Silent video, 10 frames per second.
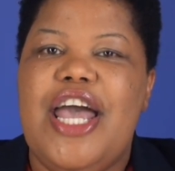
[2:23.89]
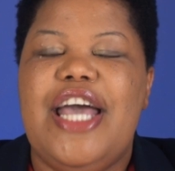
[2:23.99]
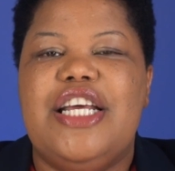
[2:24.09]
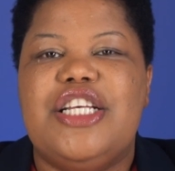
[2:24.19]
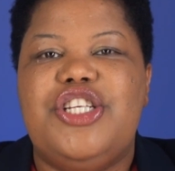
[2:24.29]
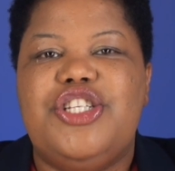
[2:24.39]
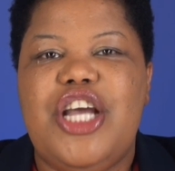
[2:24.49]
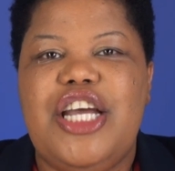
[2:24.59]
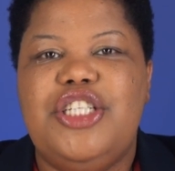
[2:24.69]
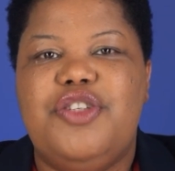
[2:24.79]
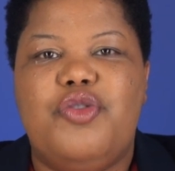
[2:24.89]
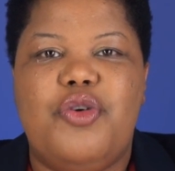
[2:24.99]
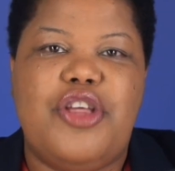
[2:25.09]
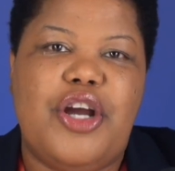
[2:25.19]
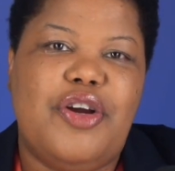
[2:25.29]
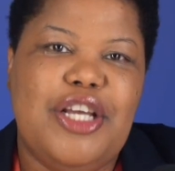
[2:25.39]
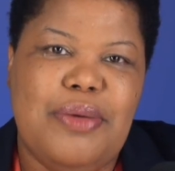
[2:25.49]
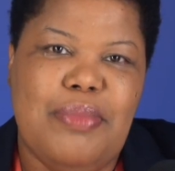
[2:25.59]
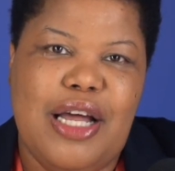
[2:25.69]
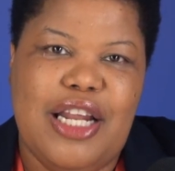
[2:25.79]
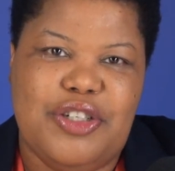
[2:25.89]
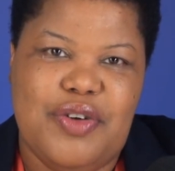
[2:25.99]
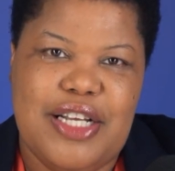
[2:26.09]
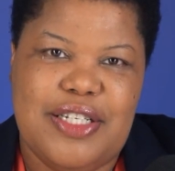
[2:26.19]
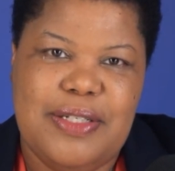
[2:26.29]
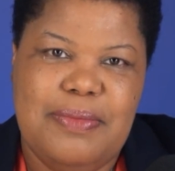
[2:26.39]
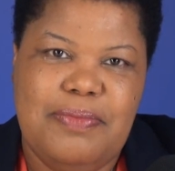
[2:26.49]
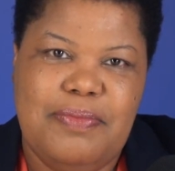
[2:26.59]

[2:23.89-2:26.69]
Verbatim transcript: in exchange for their email address.